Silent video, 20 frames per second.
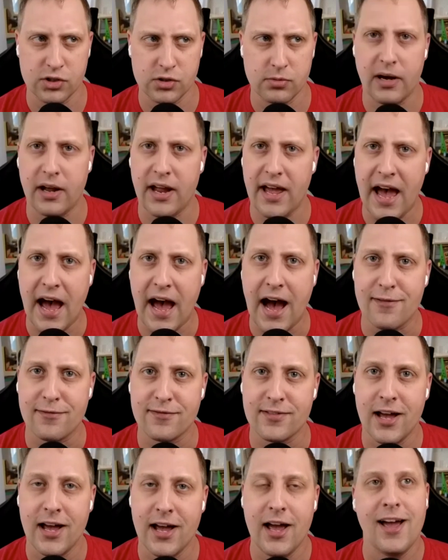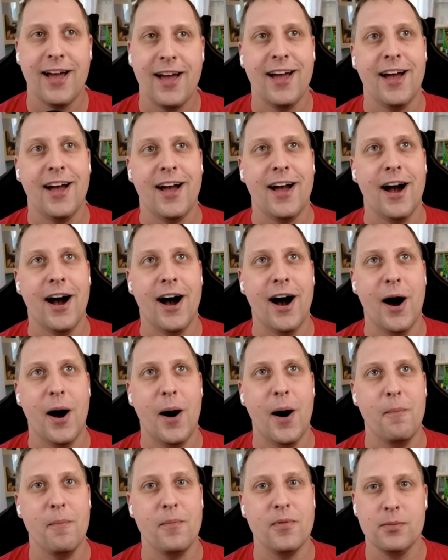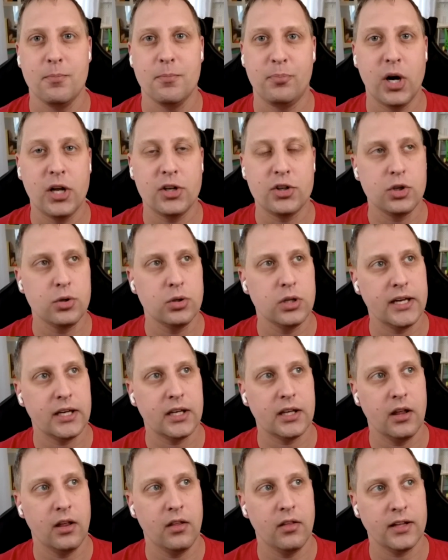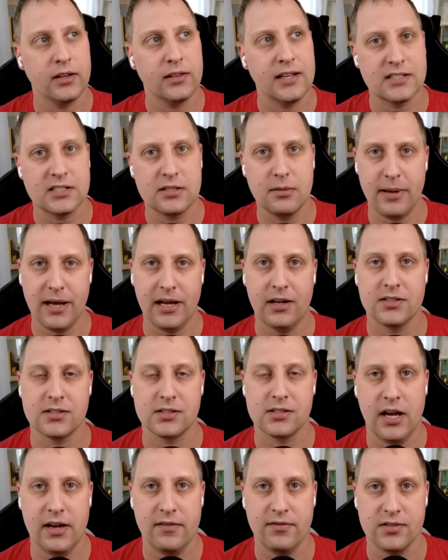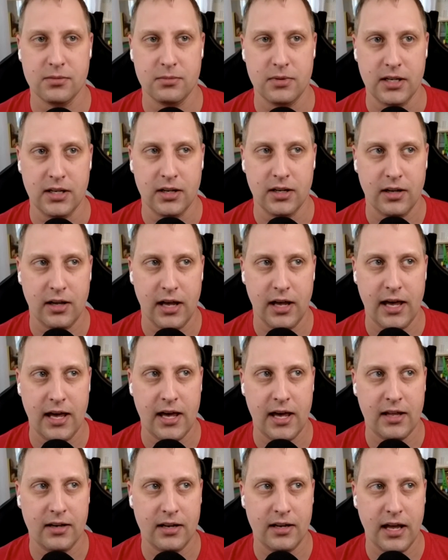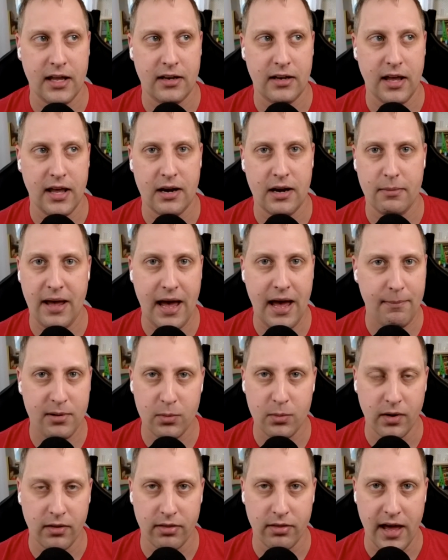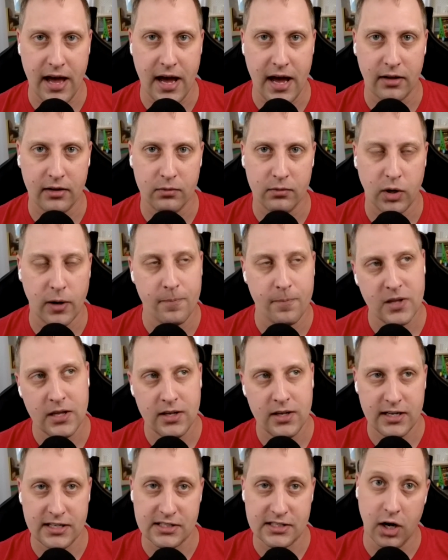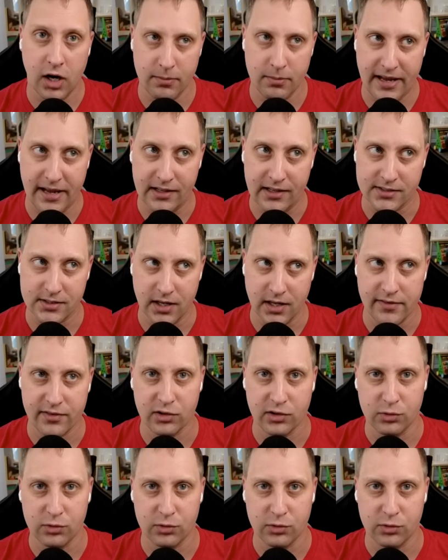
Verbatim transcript: about half. No. Um, but dude, like, like that's a balanced life to me. And, and, and I'm happy with that. Well, mm-hmm. it's an unbalanced life cause we